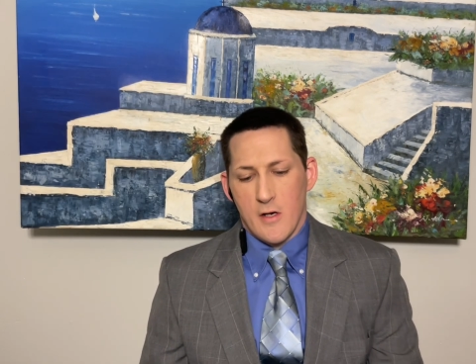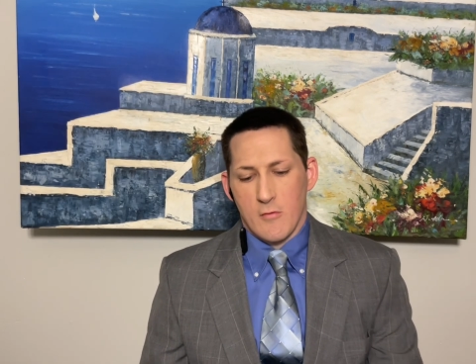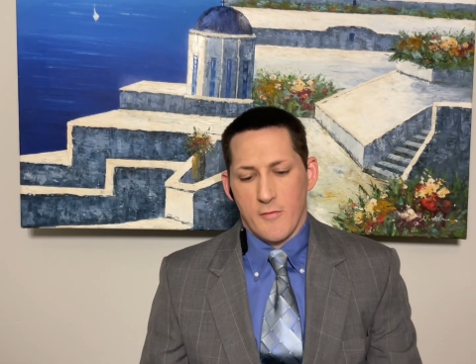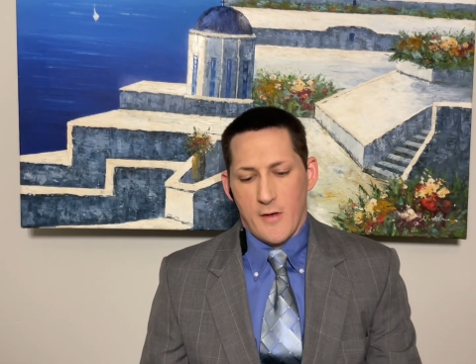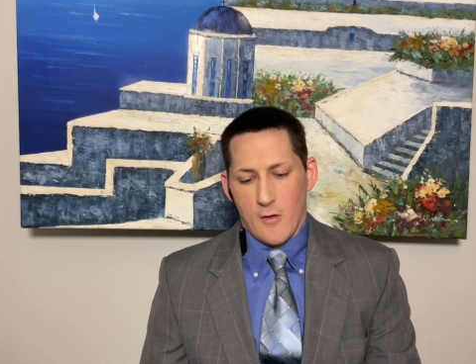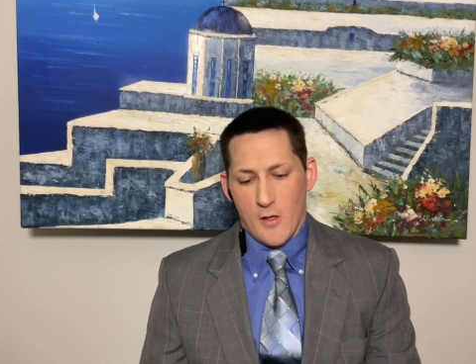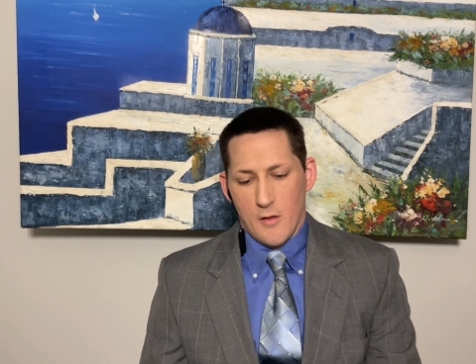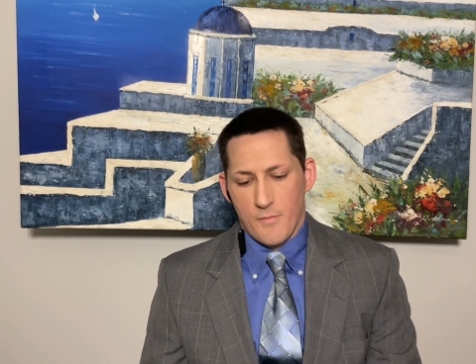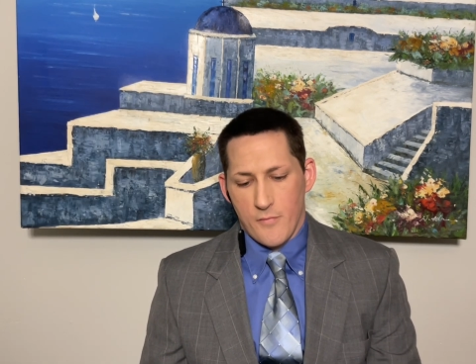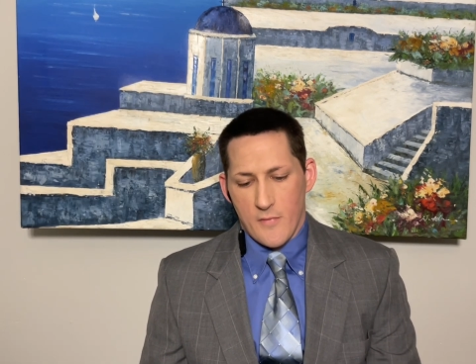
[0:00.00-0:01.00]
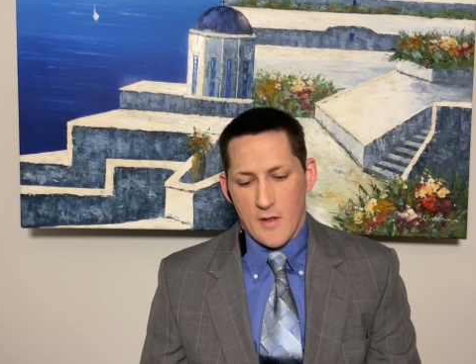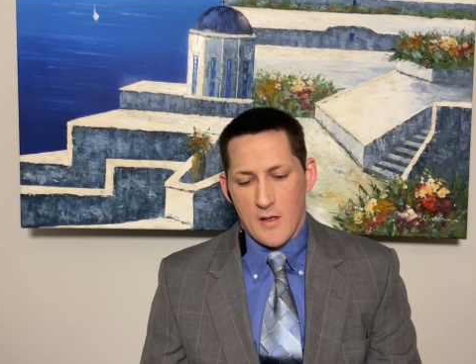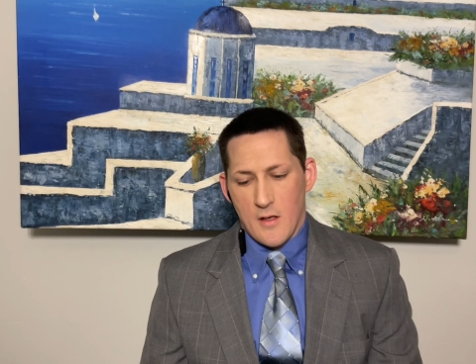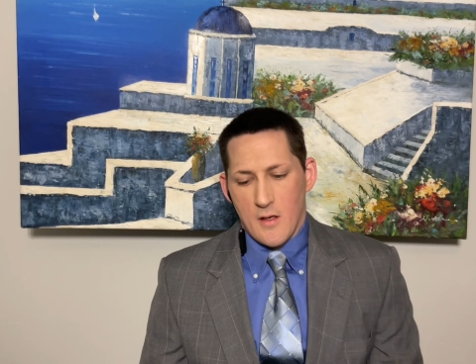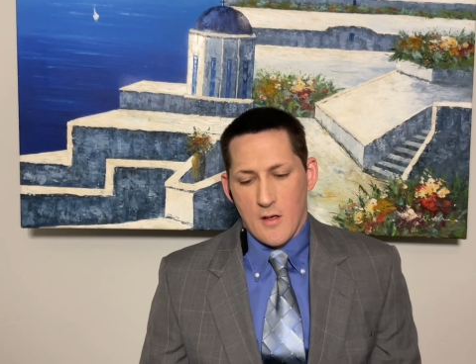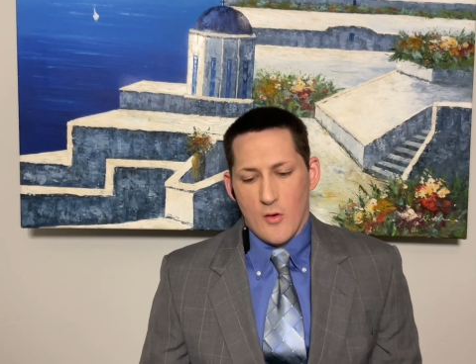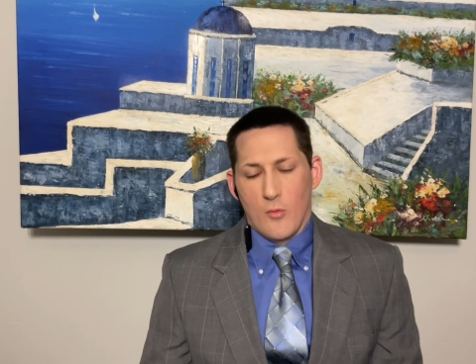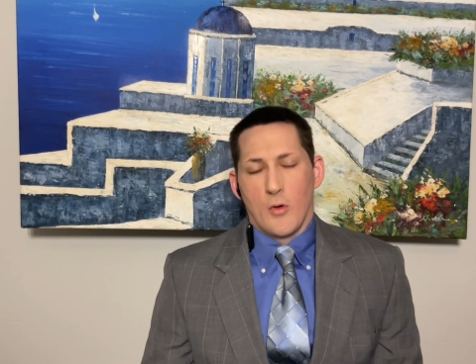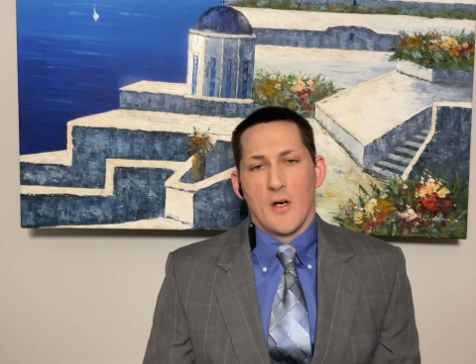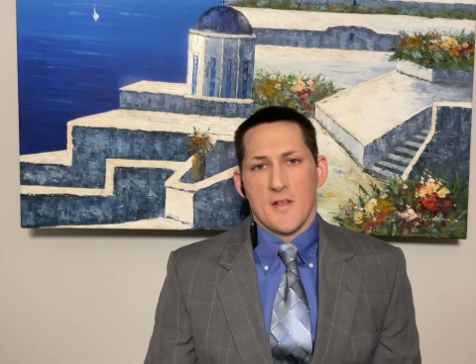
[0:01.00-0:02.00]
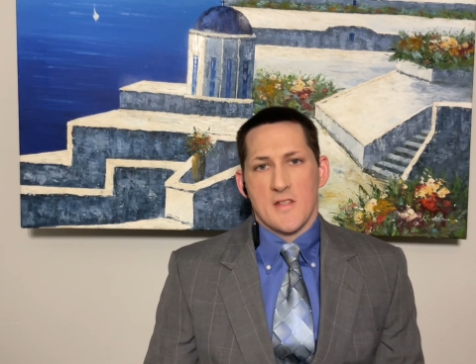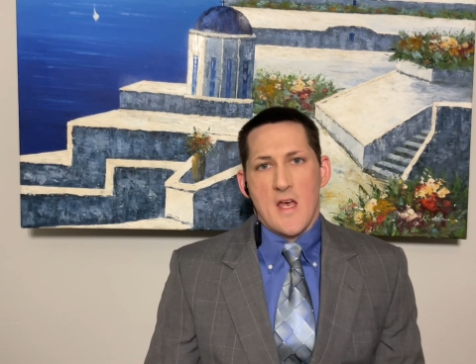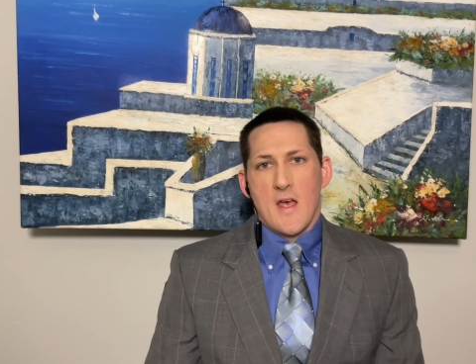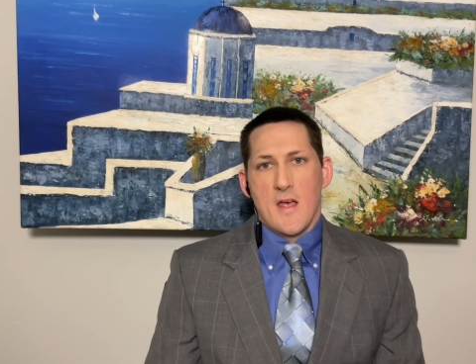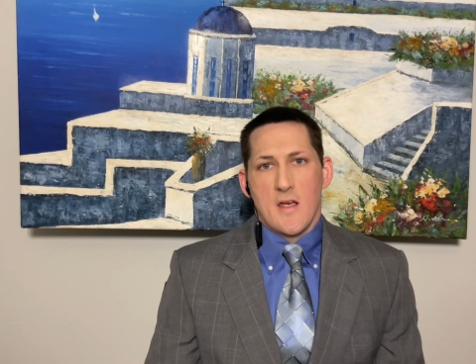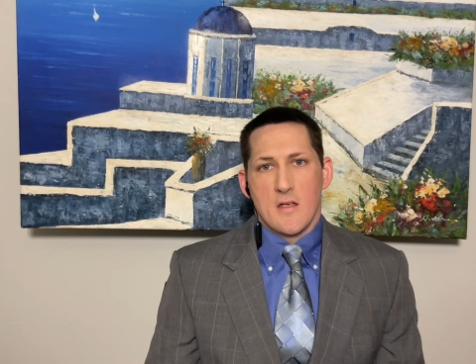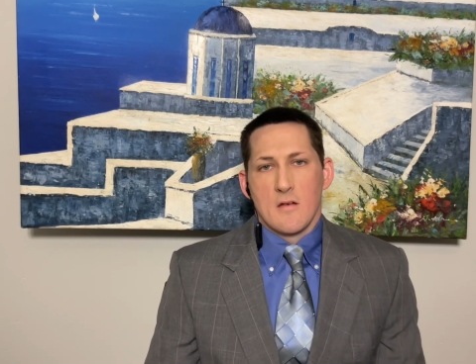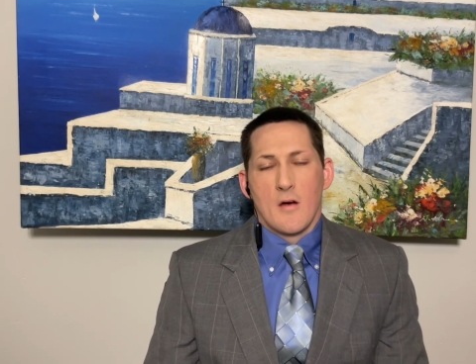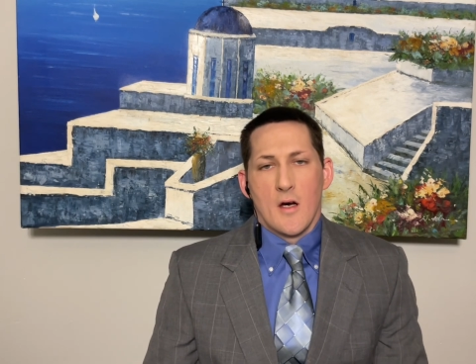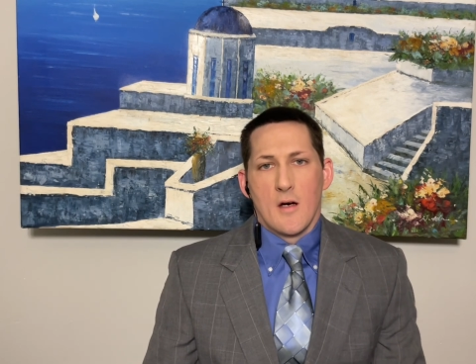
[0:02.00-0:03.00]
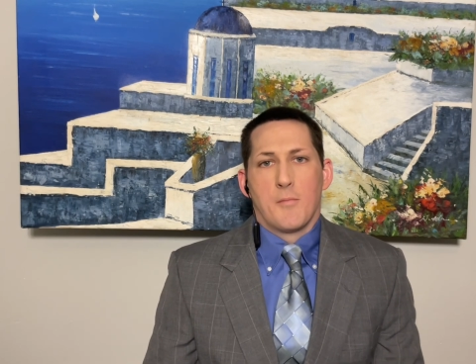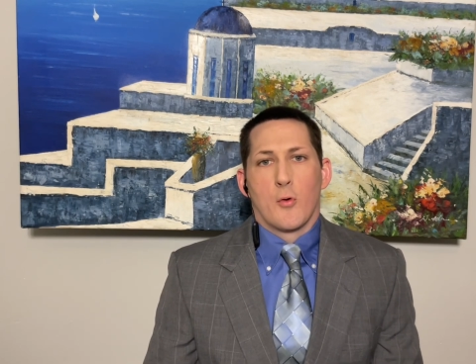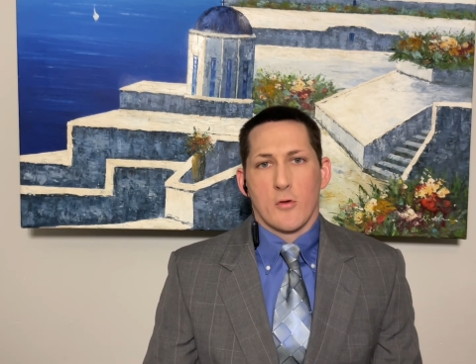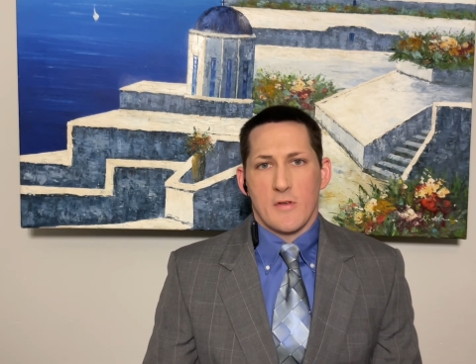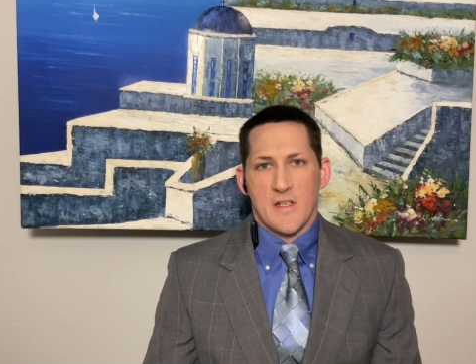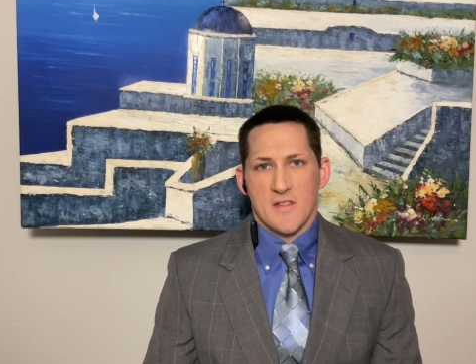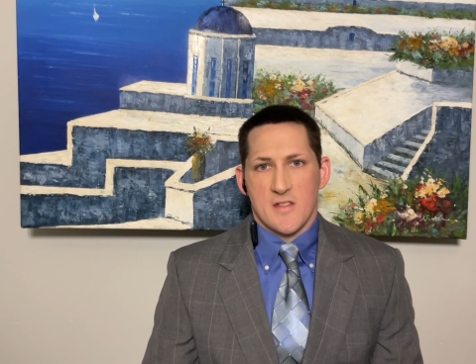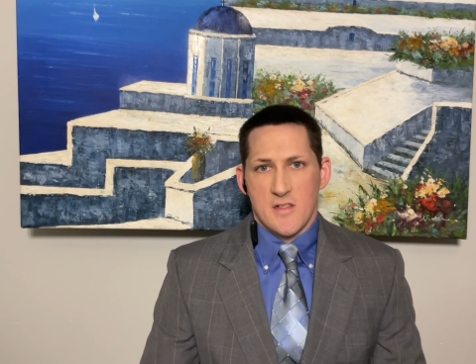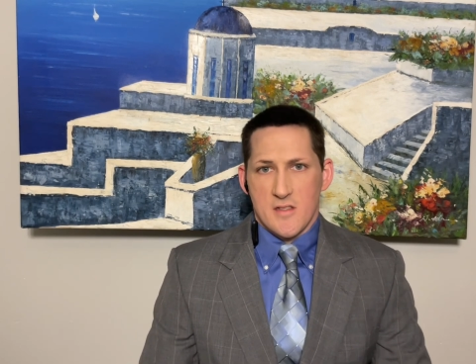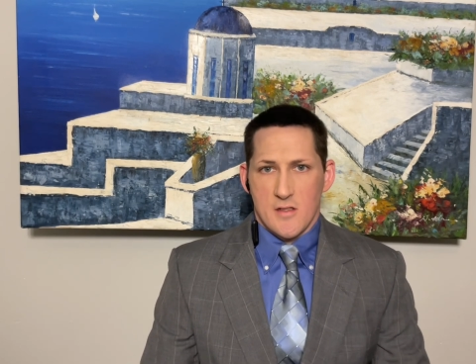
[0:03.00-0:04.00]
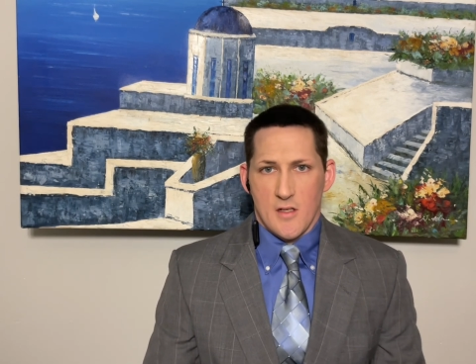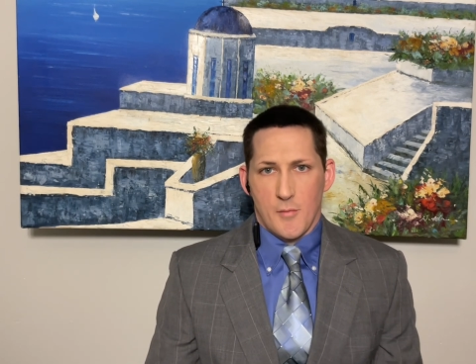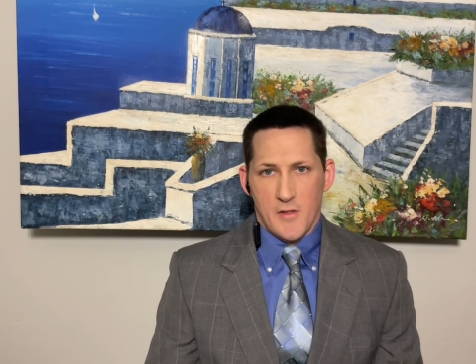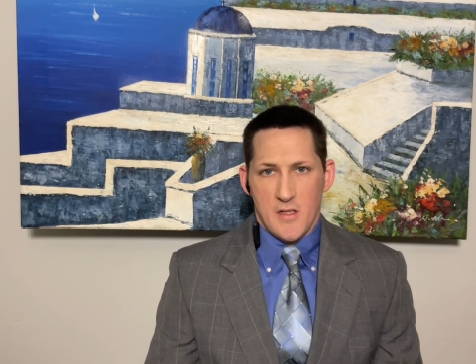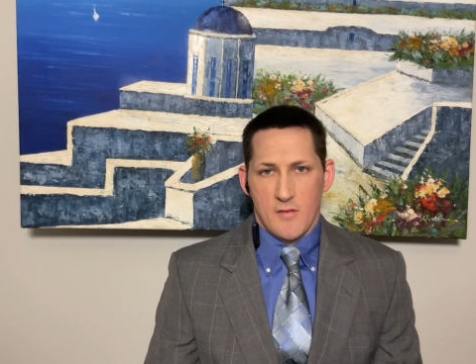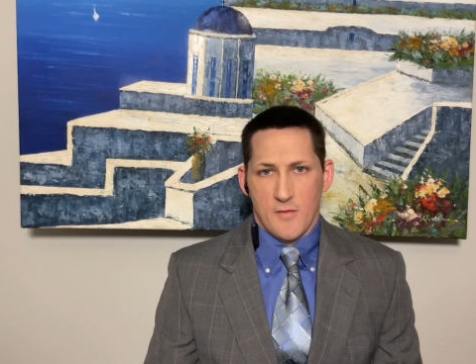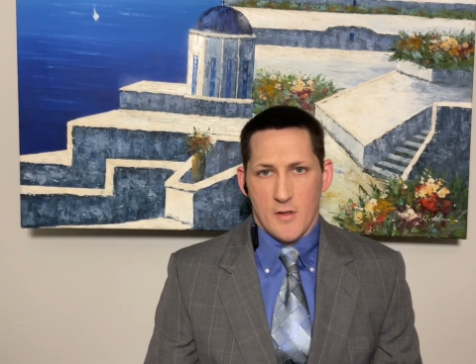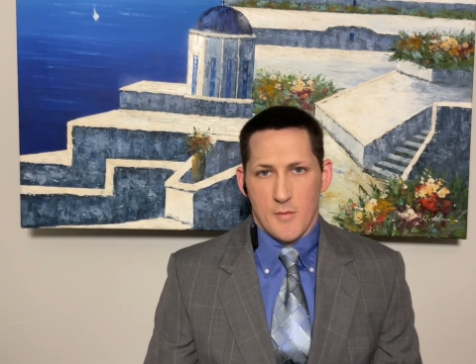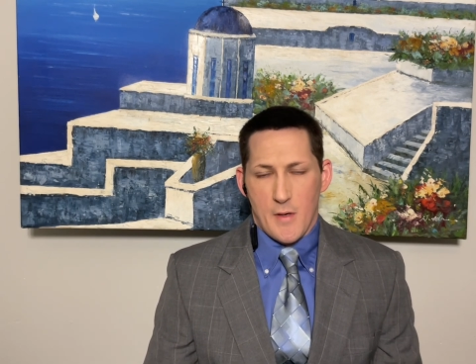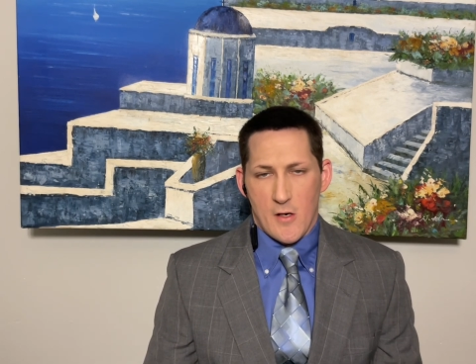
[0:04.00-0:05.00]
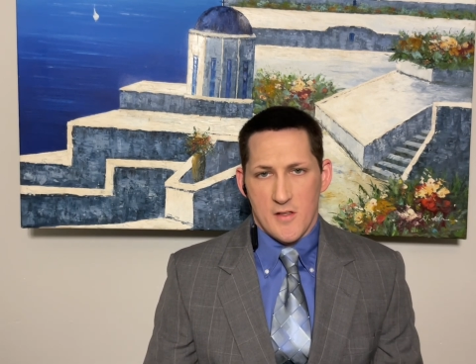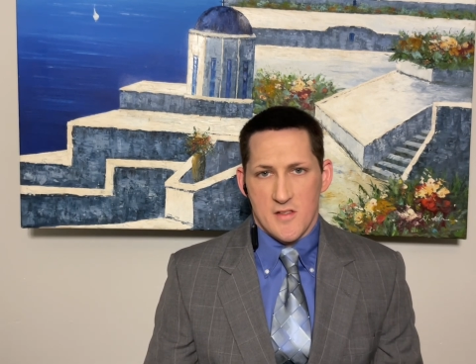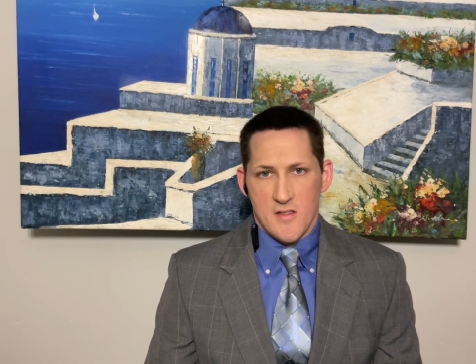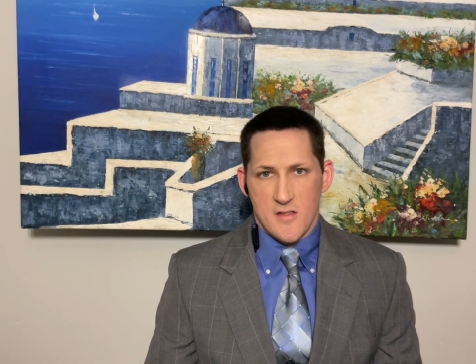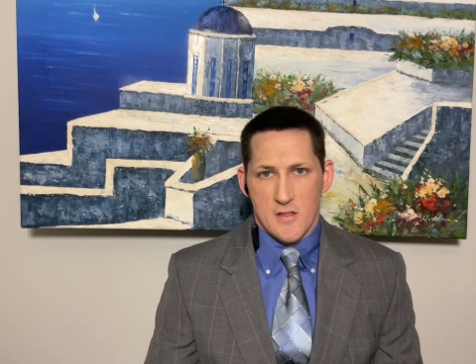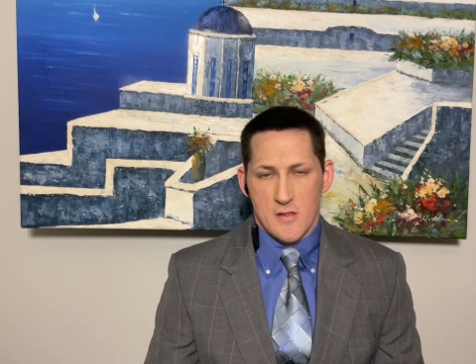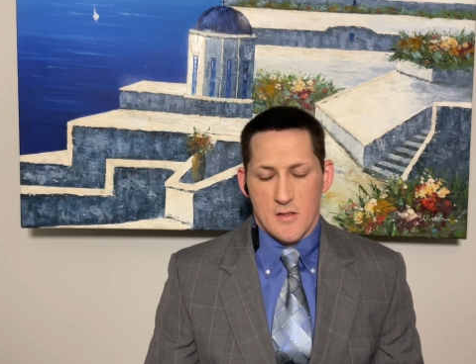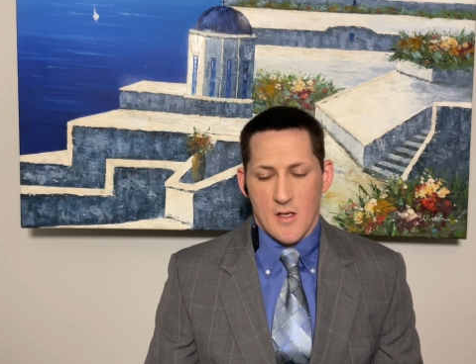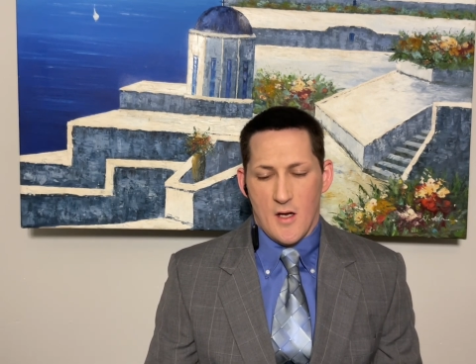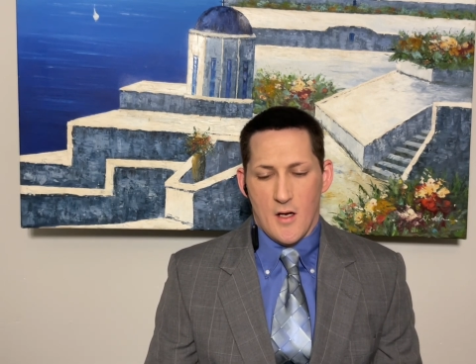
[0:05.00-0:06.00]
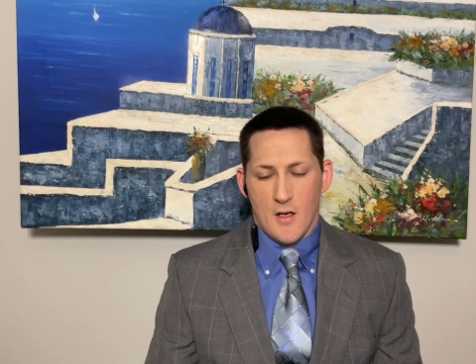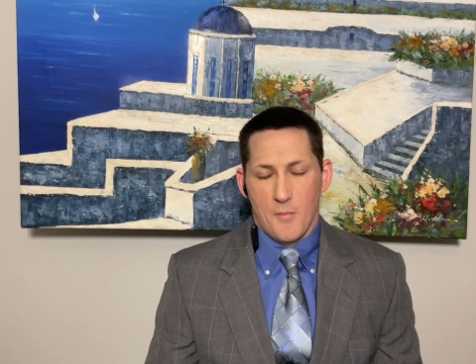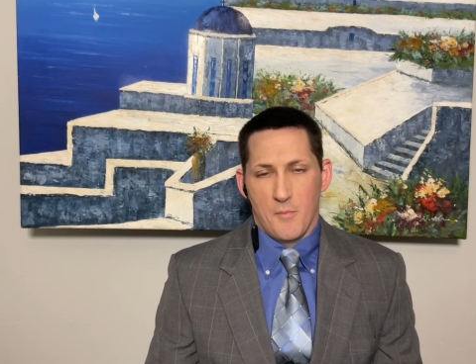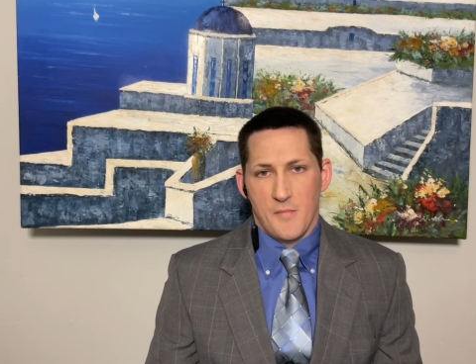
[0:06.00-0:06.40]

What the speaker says: Rivera was a Puerto Rican citizen, I believe, American citizen.